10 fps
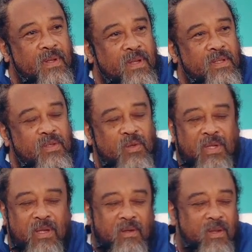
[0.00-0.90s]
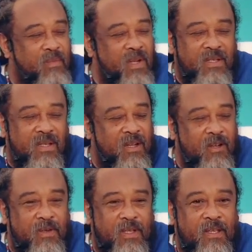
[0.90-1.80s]
Let's slow down. I'm not in a
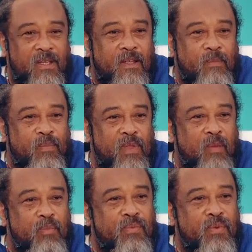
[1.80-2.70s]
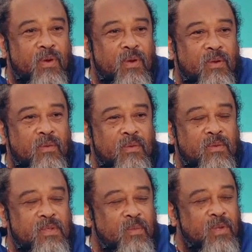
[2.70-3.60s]
hurry. I
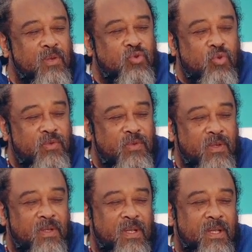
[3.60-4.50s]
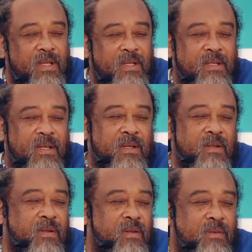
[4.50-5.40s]
prefer something truthful
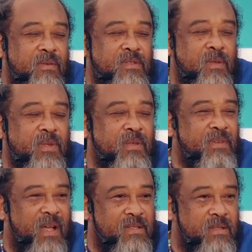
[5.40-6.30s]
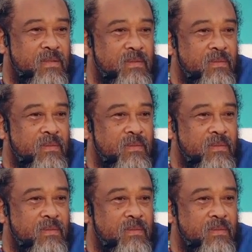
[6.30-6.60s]
than something fast.